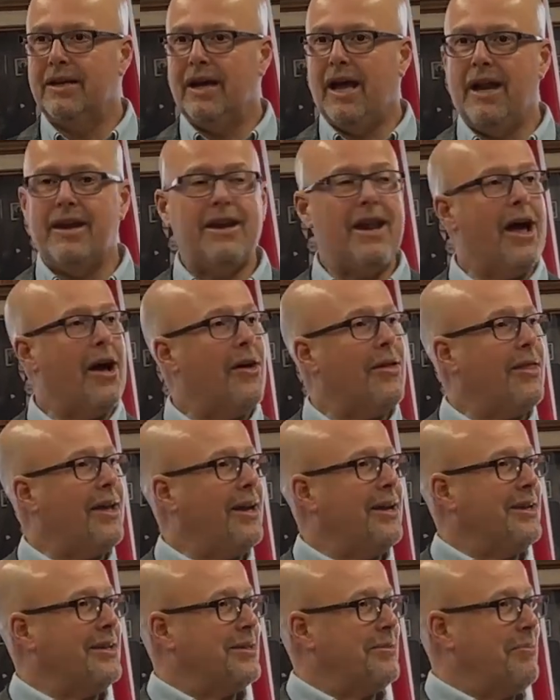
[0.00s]
And now
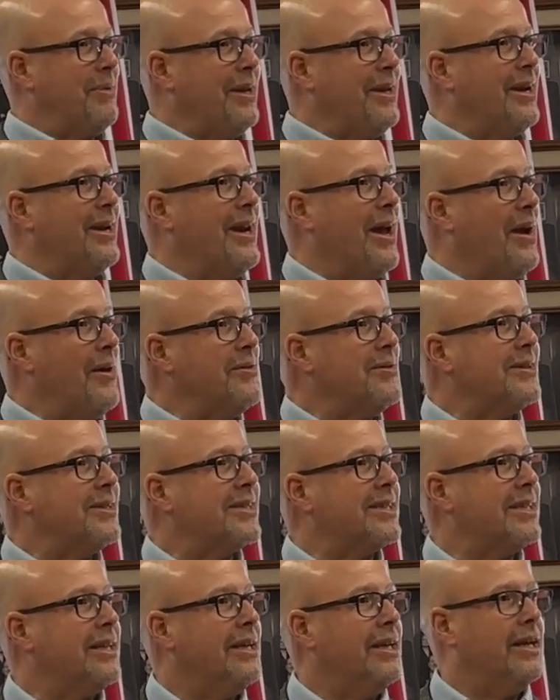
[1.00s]
that it's been
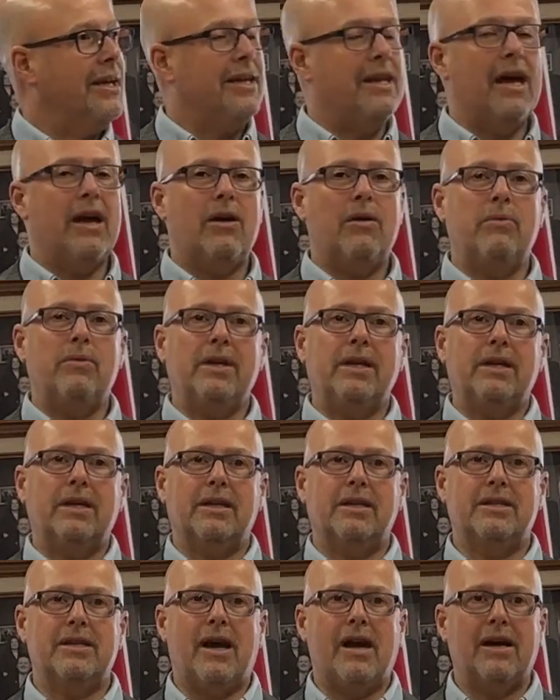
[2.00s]
announced, now we
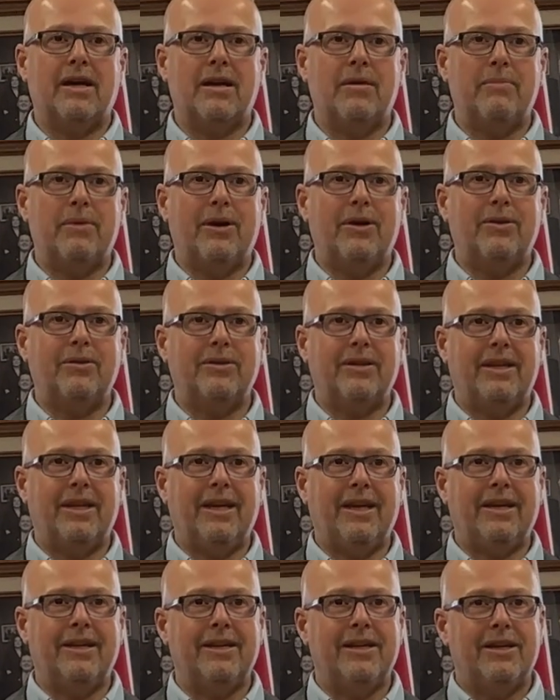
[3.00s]
can talk about
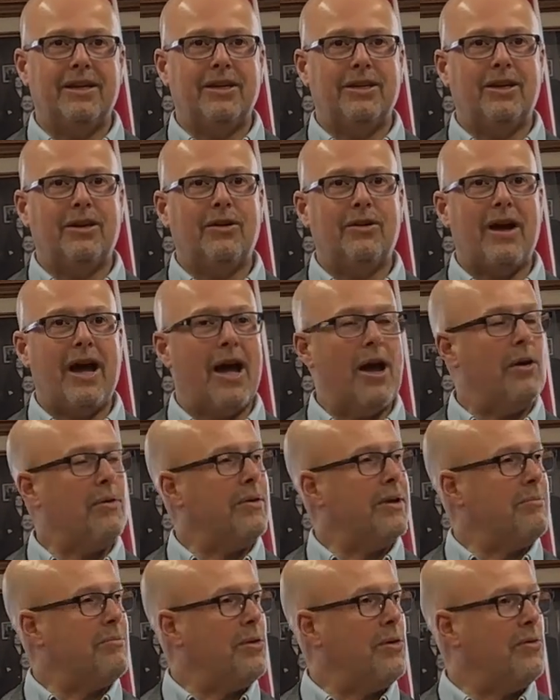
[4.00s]
the, how
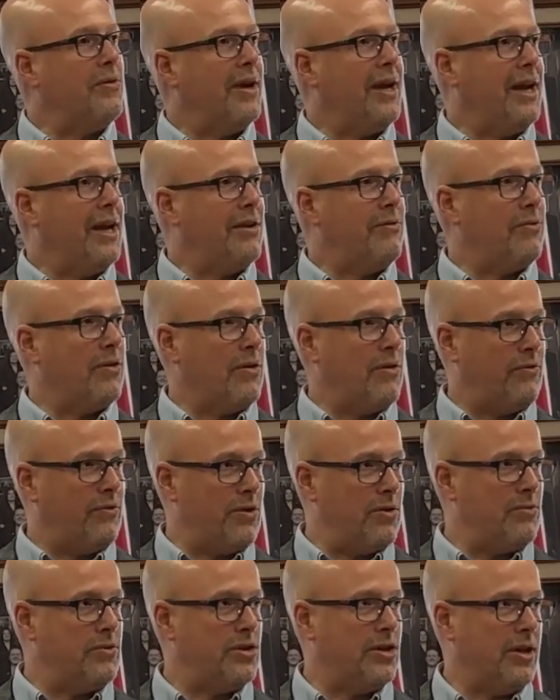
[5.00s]
we move ahead for the
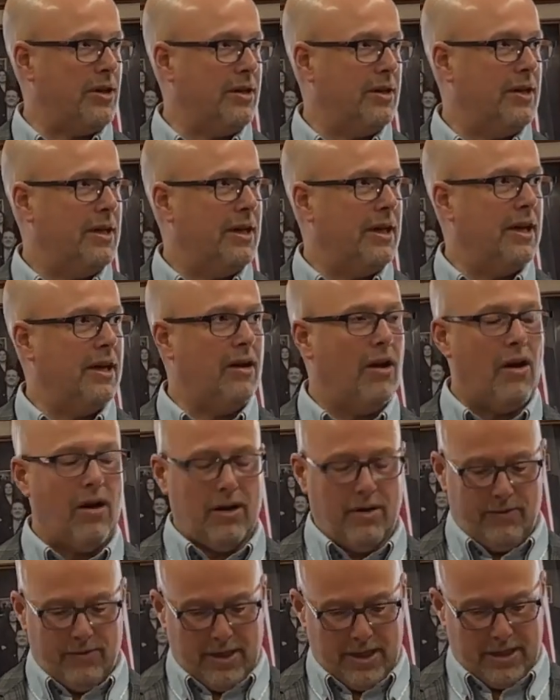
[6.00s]
future in all
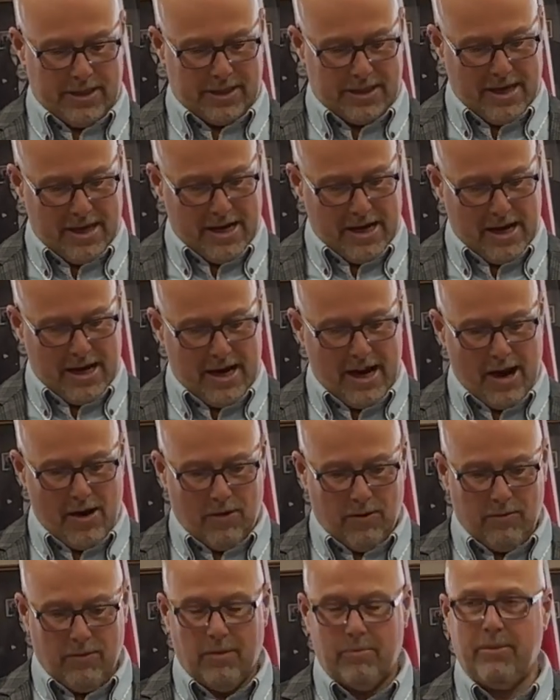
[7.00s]
of this and how
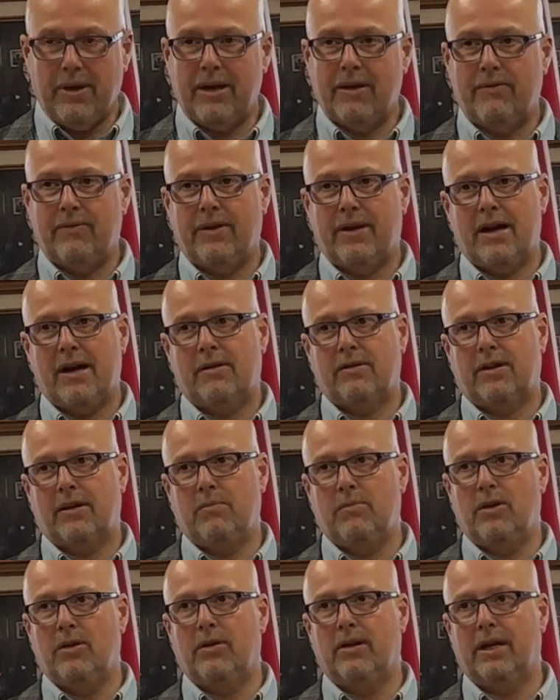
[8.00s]
it will benefit our
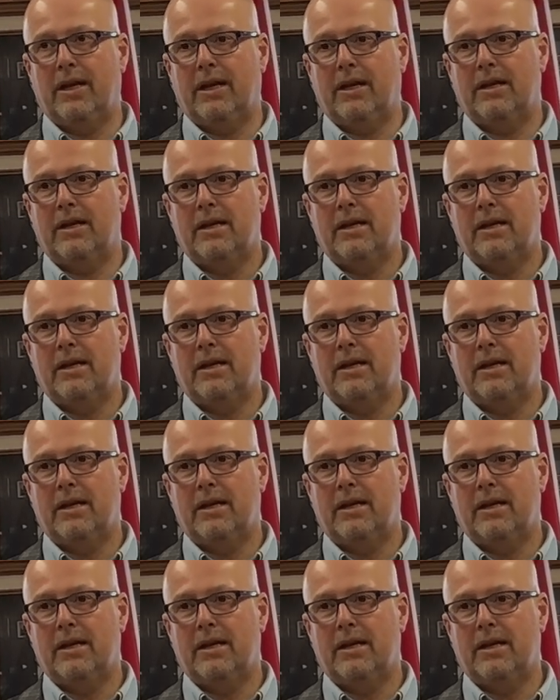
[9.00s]
community.